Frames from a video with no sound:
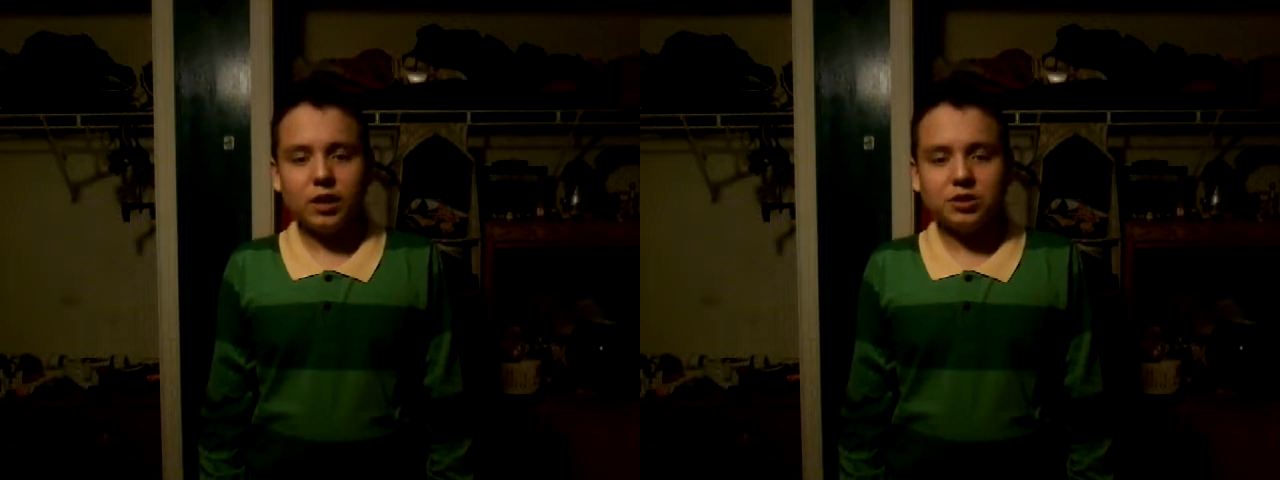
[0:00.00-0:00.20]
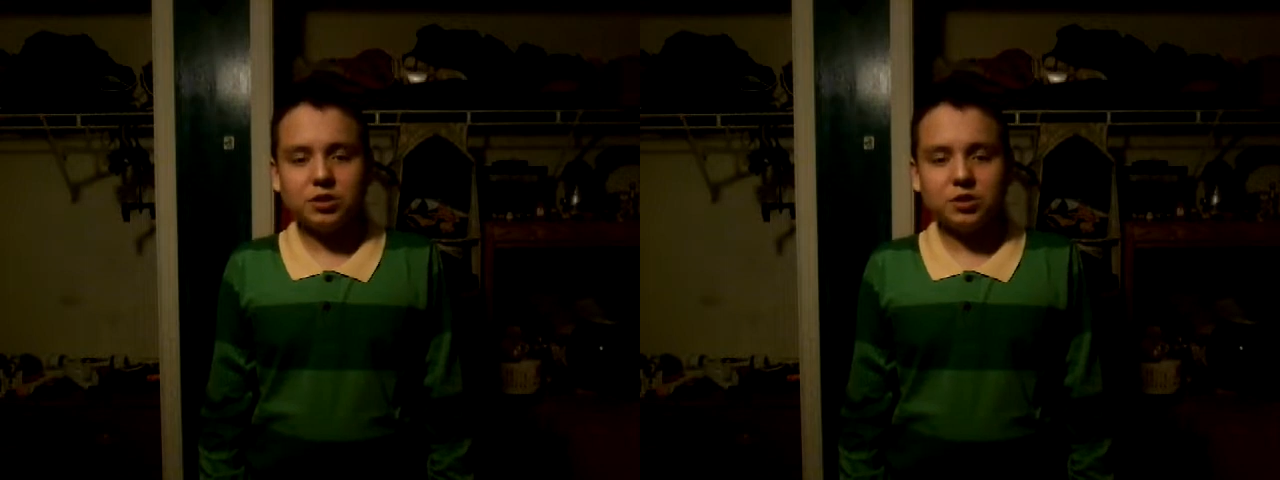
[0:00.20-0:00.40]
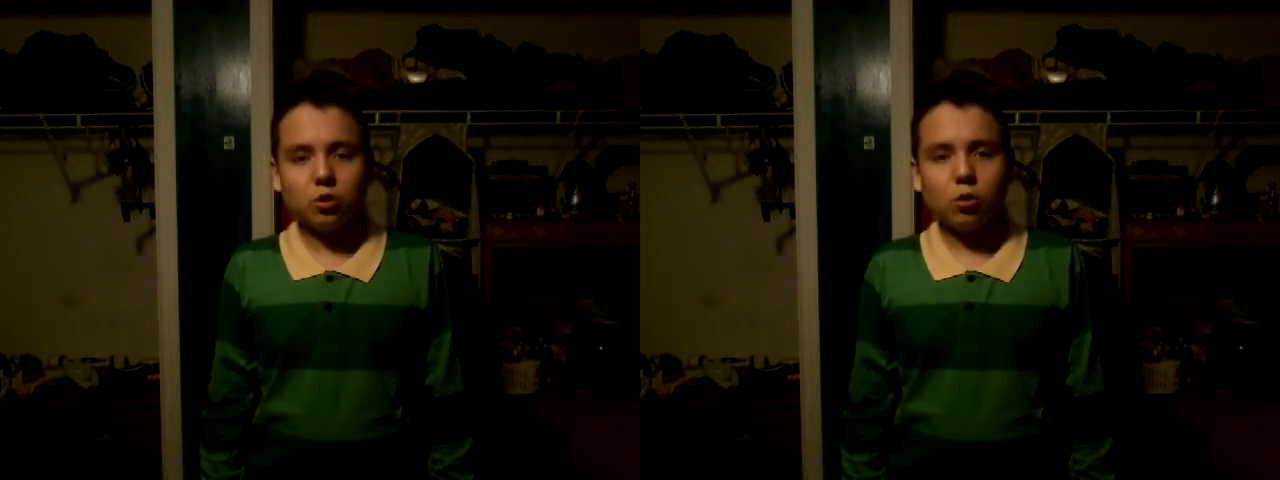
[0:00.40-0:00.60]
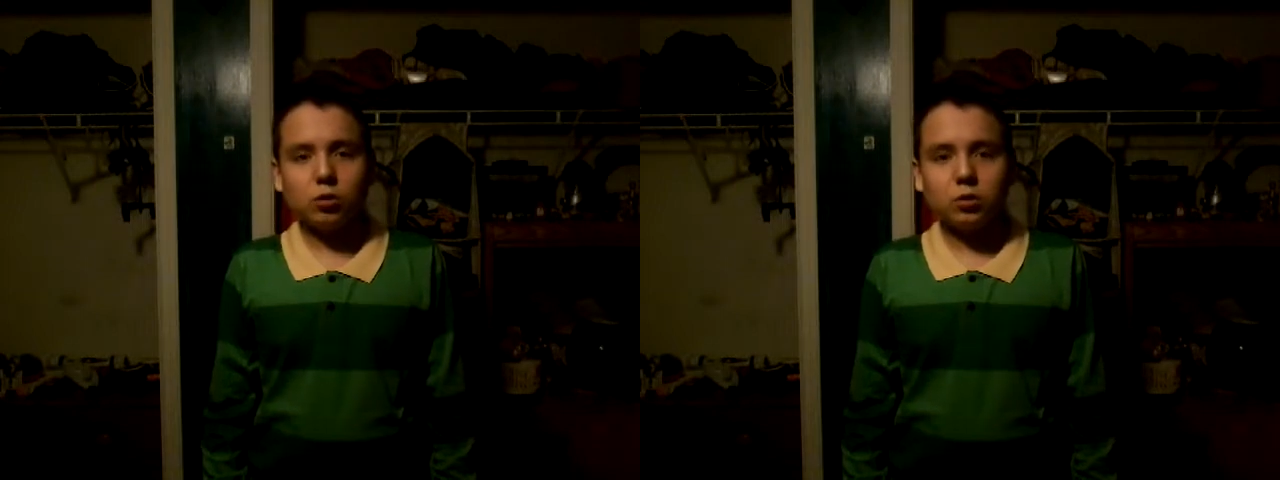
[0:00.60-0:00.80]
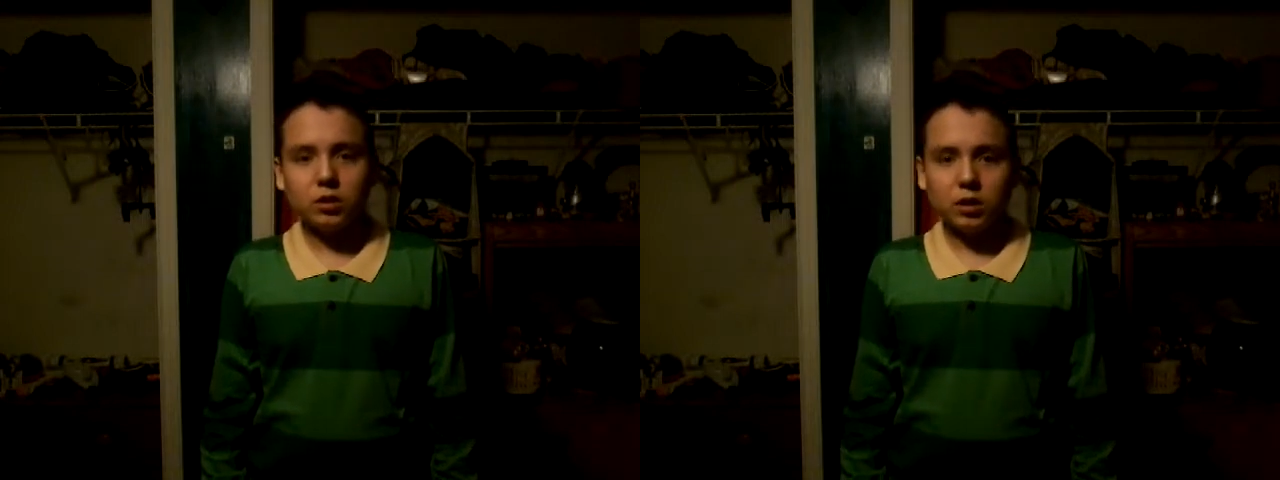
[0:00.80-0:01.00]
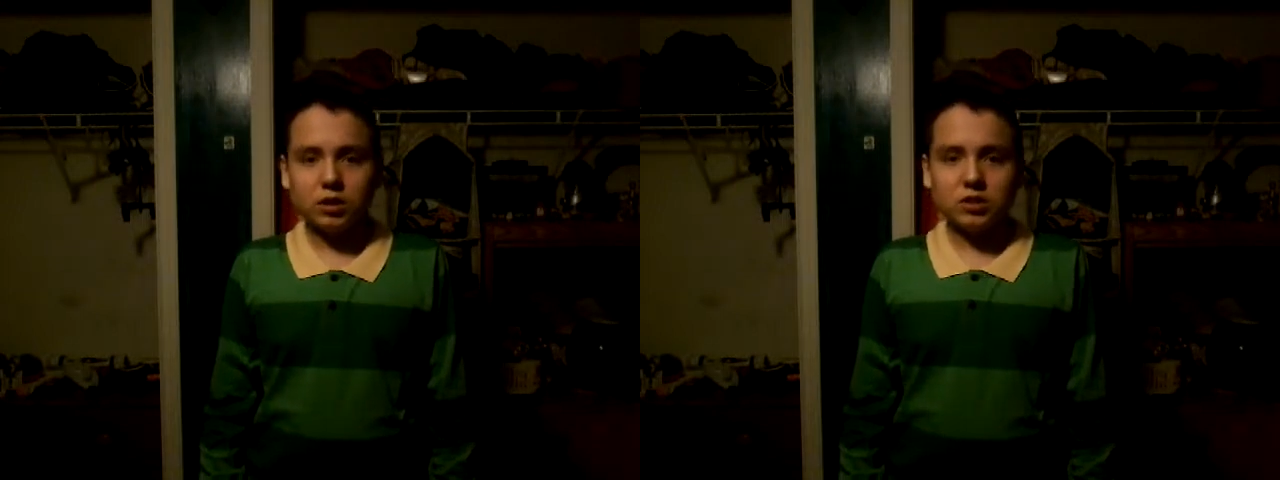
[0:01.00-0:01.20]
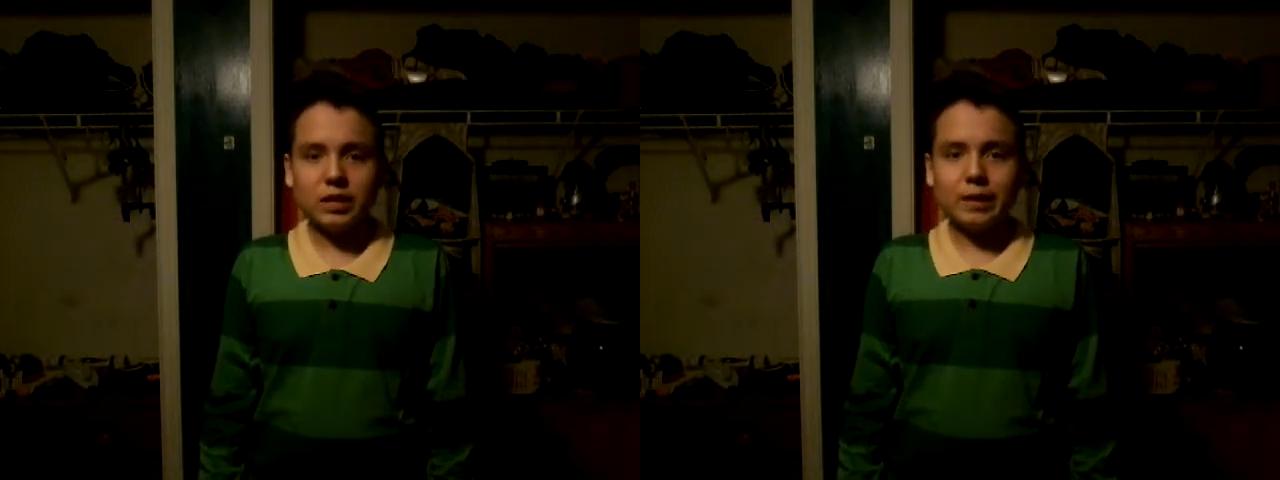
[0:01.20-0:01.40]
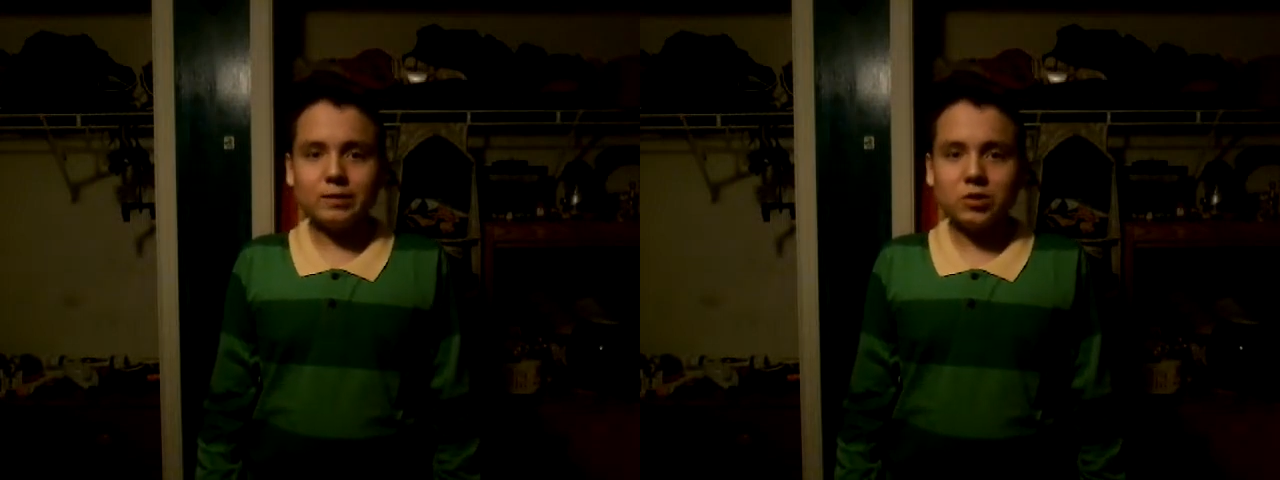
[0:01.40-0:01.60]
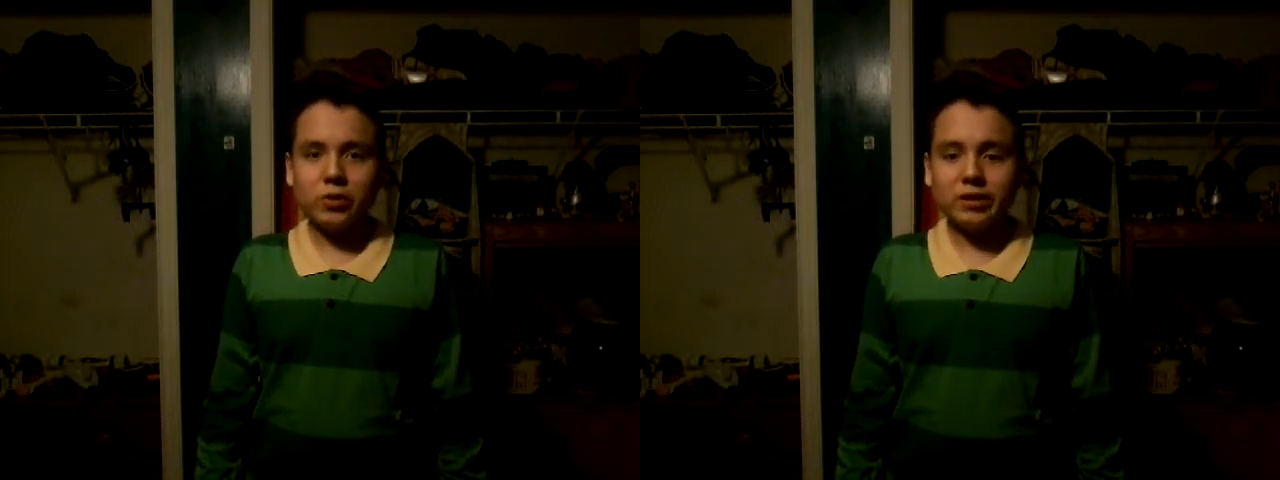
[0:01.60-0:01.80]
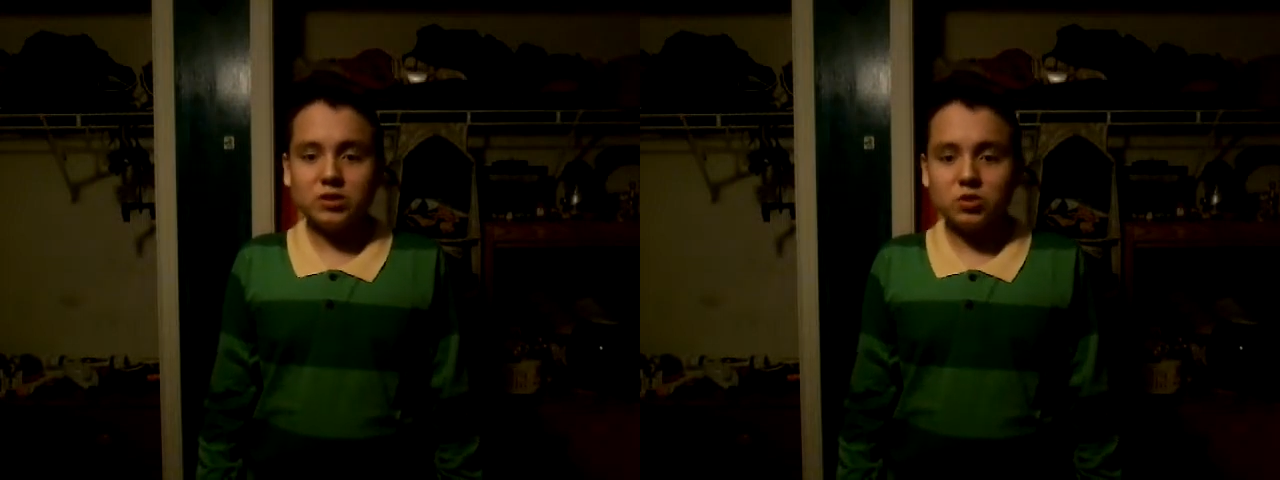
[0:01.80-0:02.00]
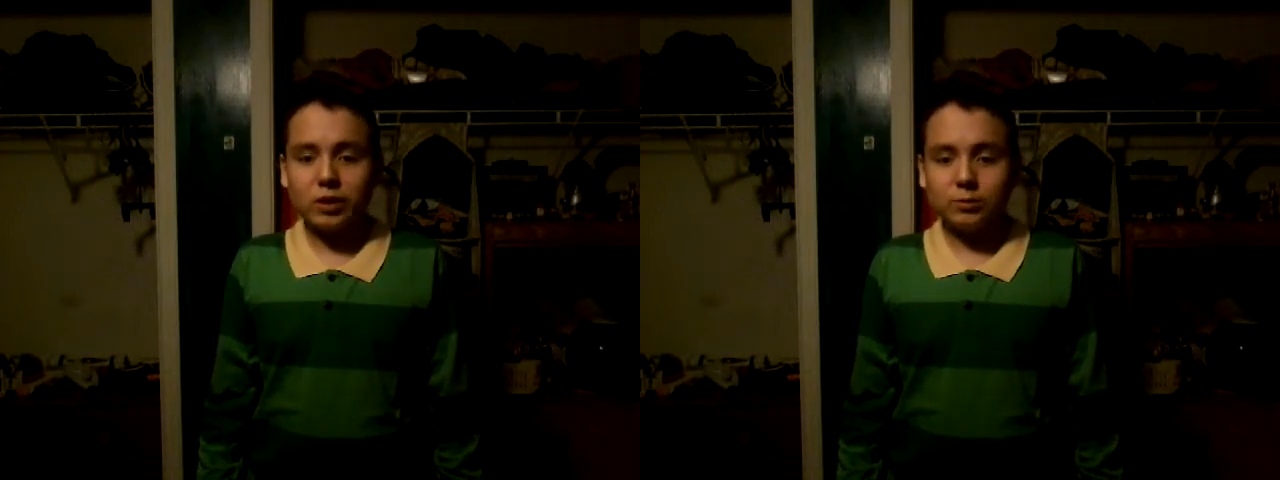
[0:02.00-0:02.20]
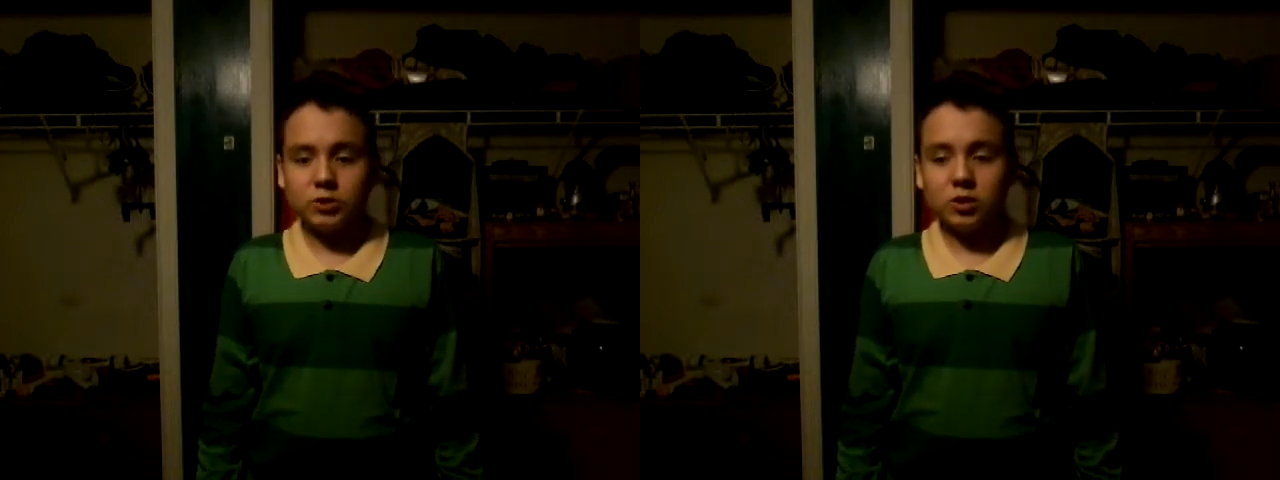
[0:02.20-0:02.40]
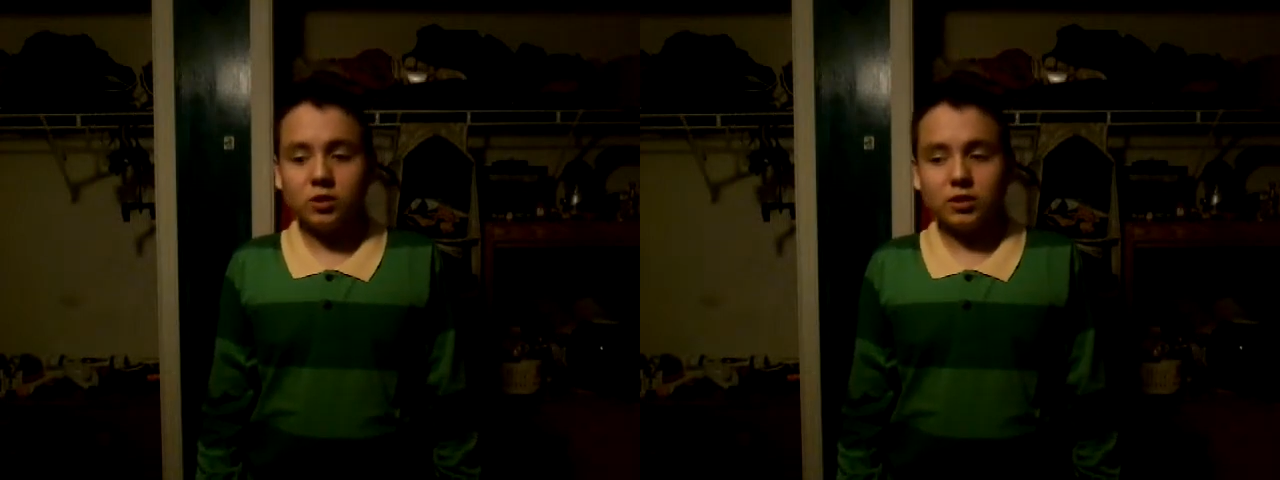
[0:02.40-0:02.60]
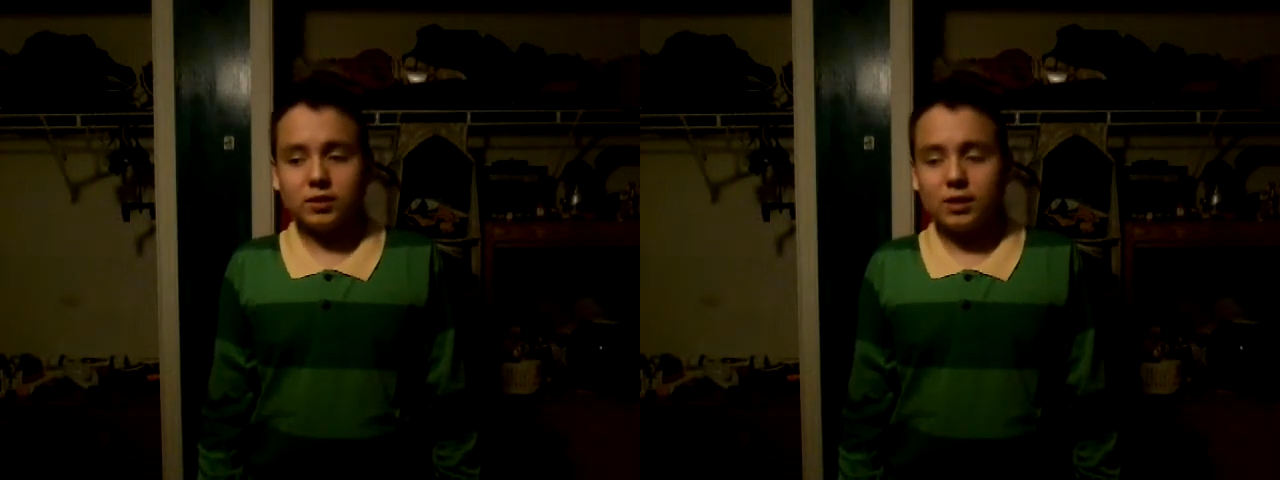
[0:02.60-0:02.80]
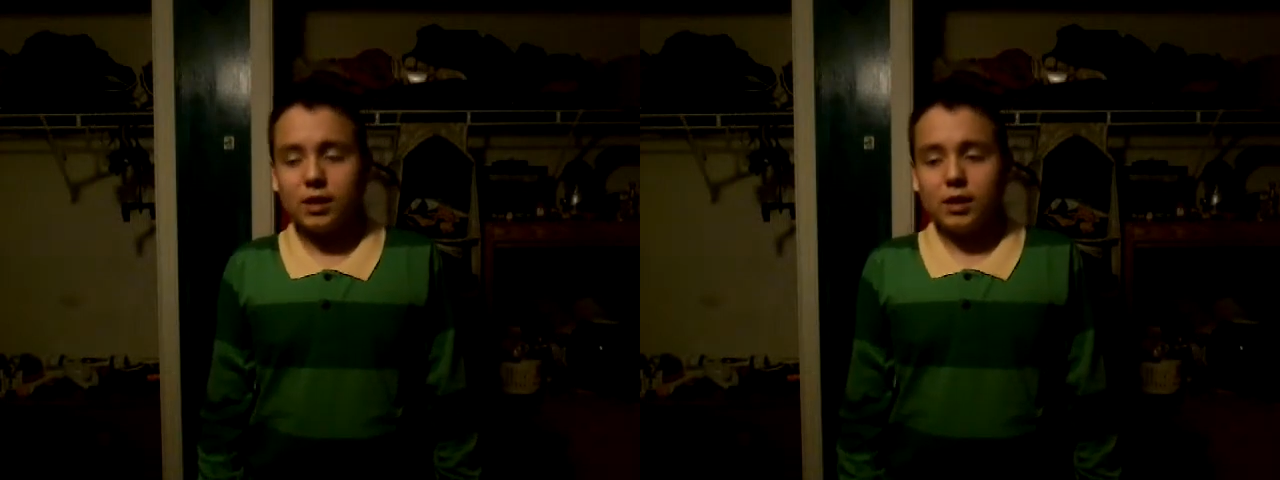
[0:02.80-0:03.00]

I just ordered a Steve's green striped shirt.